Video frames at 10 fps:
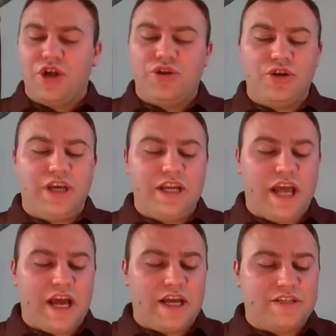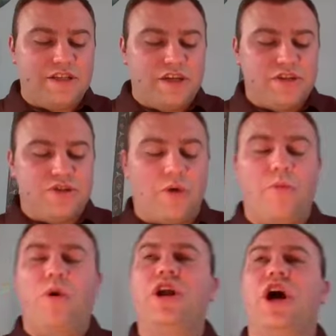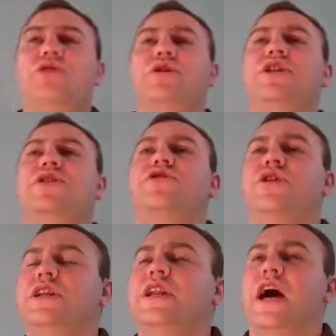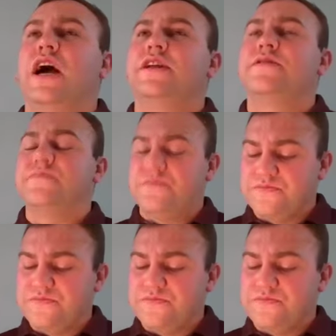looking at Psalm 139.